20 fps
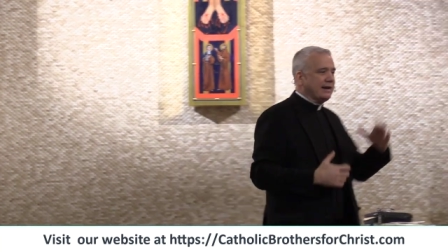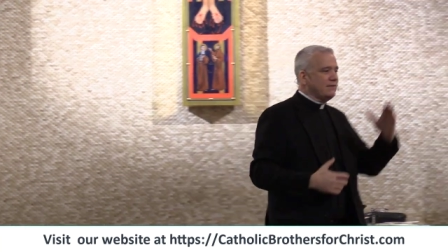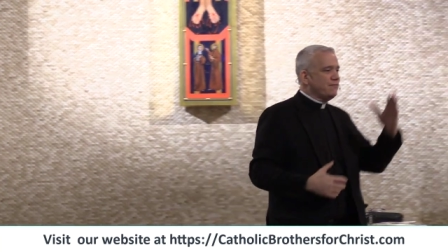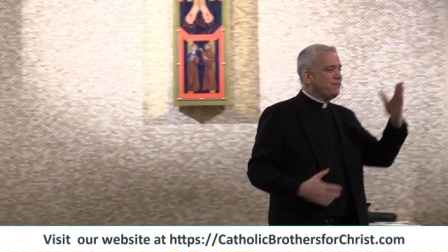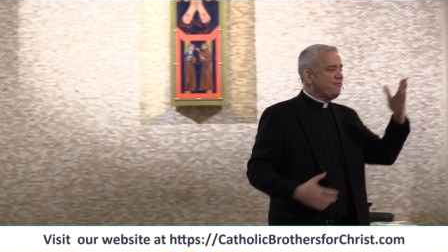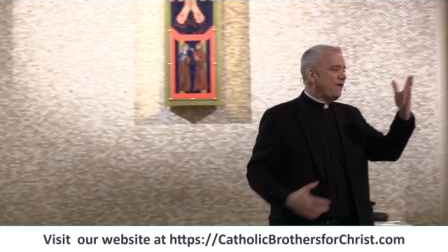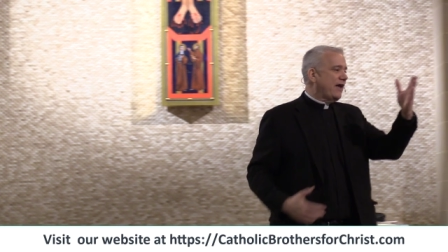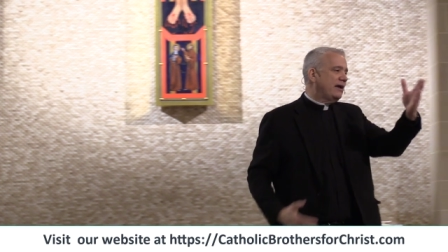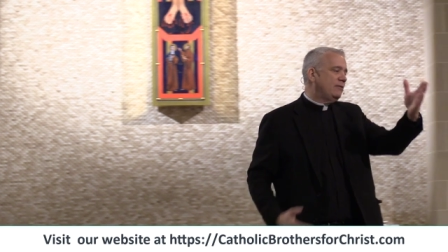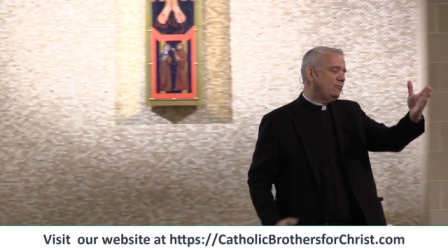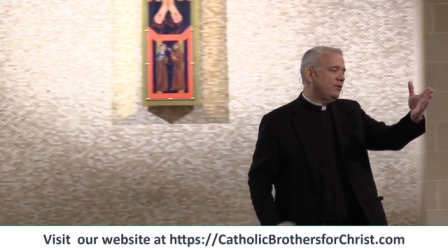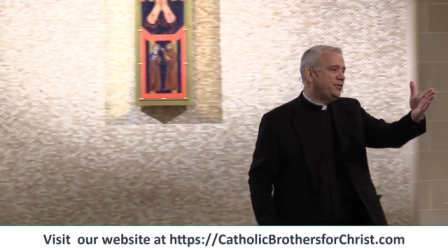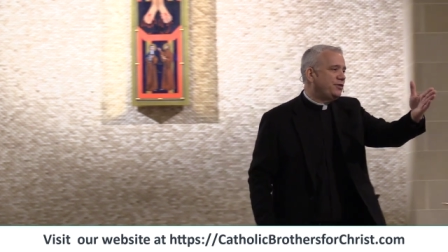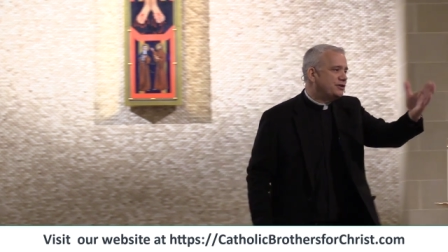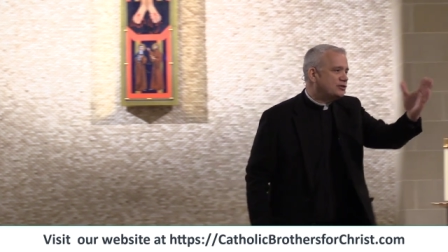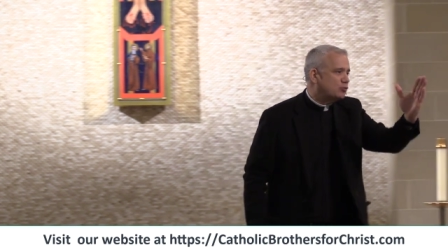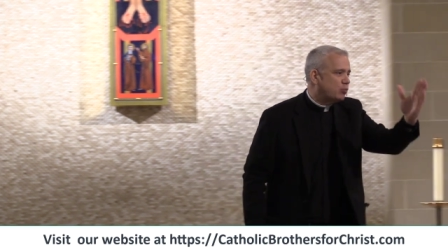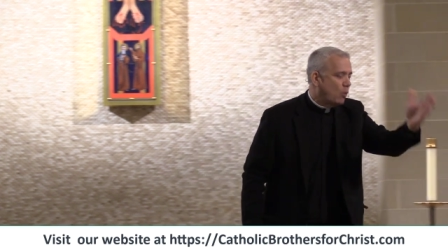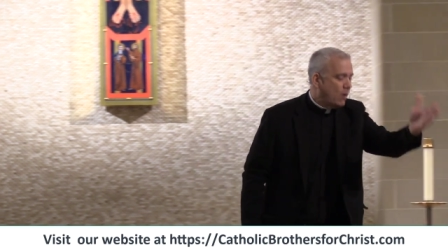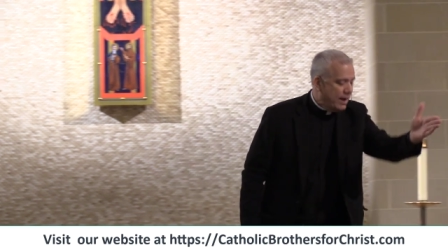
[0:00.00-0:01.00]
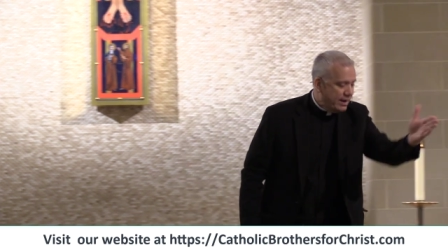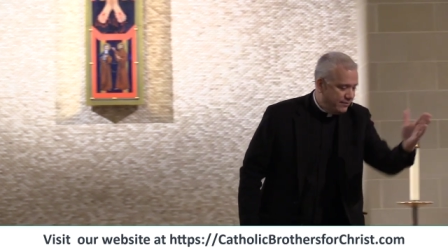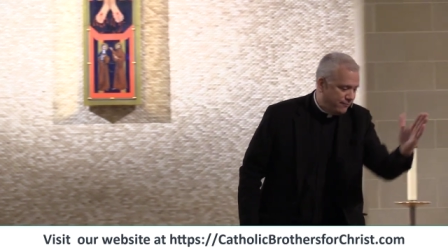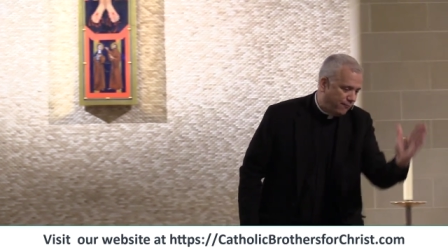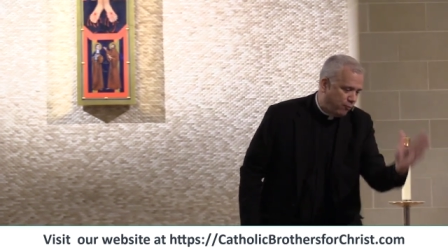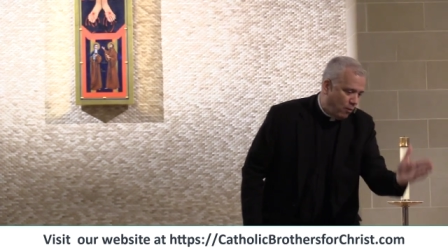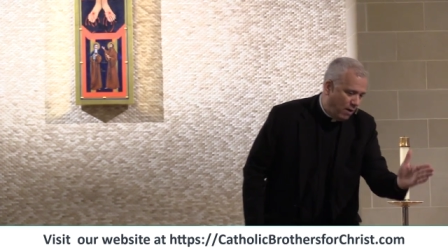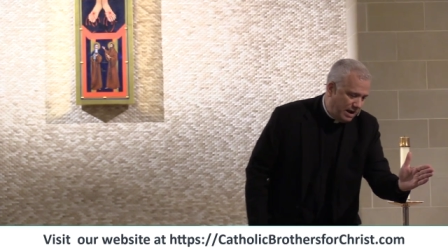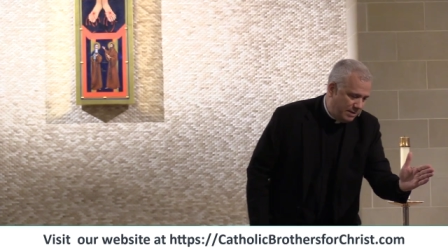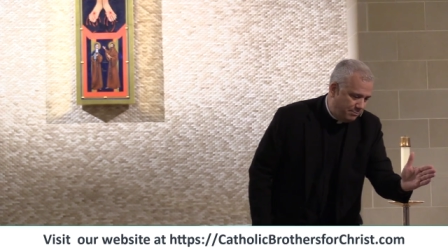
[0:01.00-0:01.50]
can fight with his
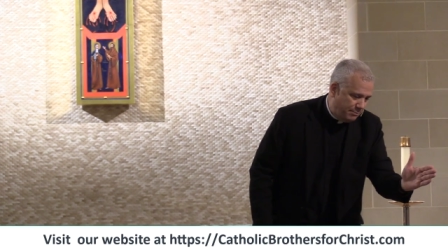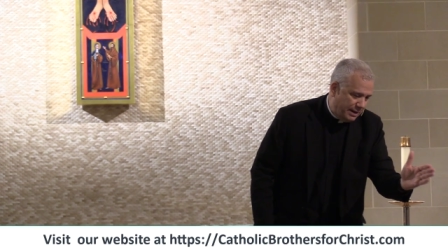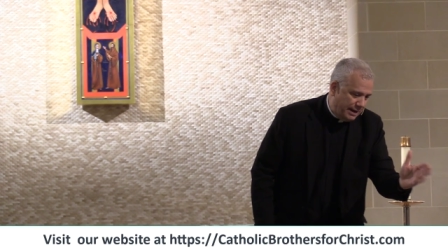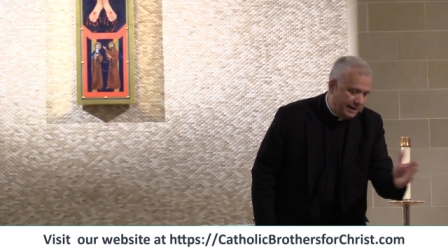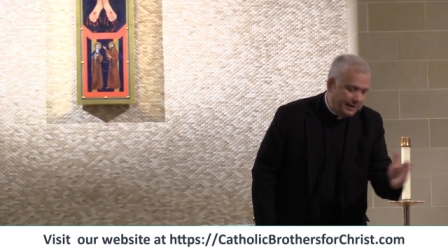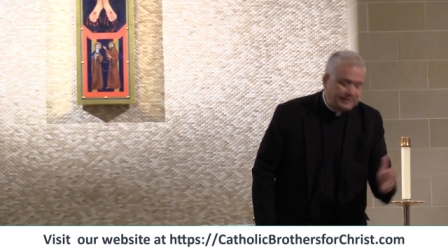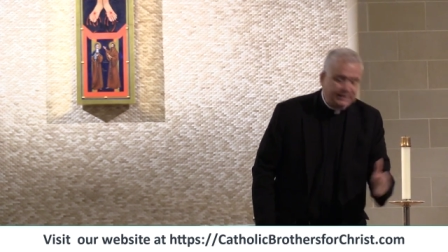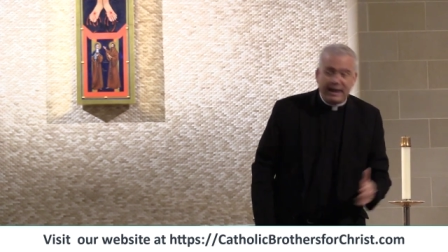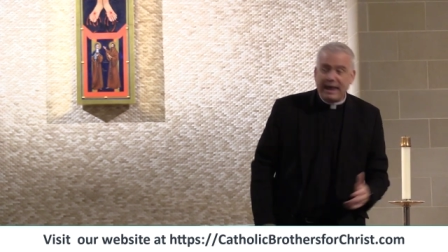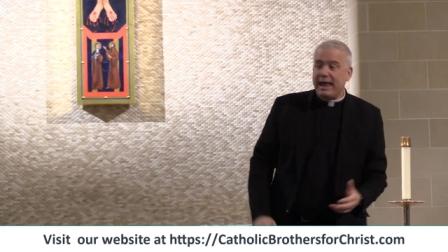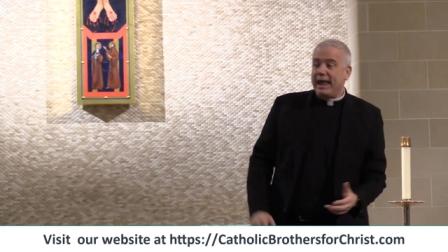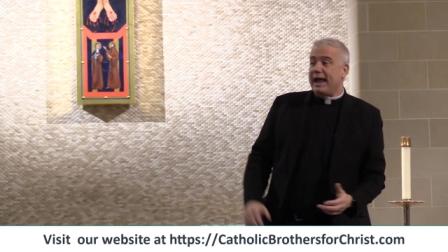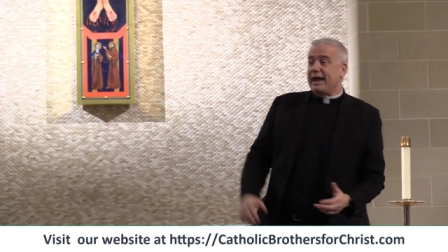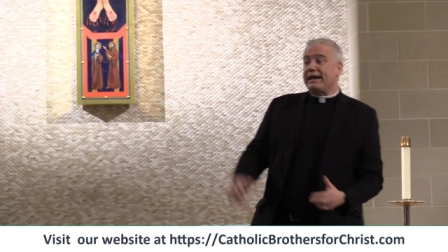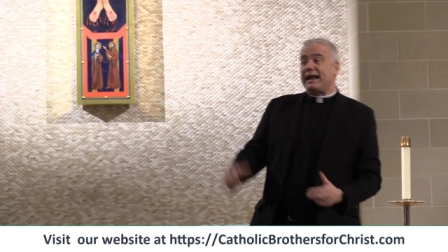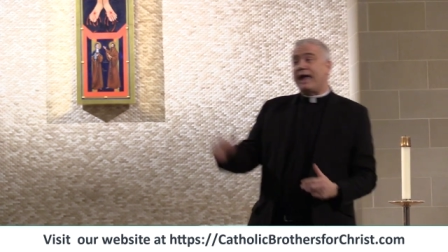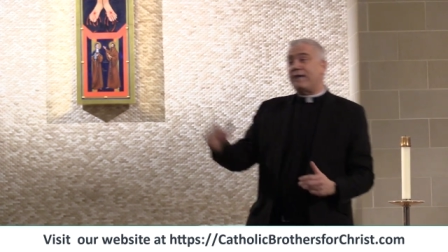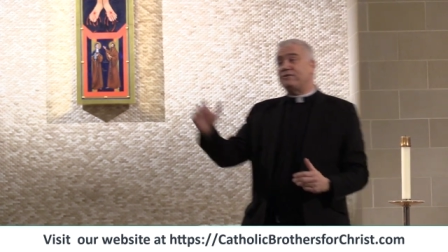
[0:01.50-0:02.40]
wife one minute and